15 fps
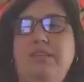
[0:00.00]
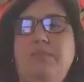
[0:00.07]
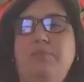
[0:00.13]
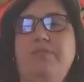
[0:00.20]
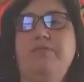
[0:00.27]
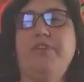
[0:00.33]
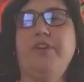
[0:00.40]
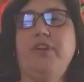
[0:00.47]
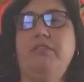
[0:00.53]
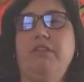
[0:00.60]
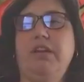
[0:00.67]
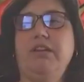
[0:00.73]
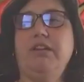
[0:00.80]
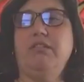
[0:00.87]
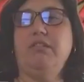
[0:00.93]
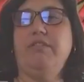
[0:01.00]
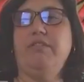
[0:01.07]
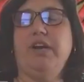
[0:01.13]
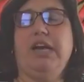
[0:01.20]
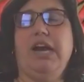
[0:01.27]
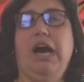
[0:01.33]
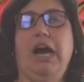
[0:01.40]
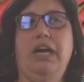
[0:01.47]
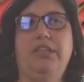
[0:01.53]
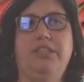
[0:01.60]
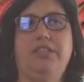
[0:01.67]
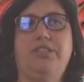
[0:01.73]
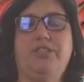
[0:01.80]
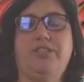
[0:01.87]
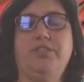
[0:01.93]
for you? I know you have a college
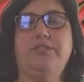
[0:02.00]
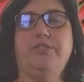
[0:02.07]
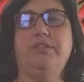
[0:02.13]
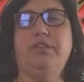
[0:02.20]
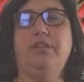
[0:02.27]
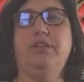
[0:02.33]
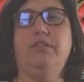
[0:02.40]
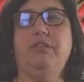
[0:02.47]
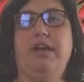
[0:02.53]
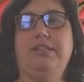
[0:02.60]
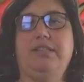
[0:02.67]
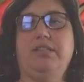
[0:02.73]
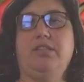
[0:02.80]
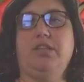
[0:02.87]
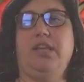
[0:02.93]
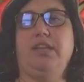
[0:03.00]
student who had to suddenly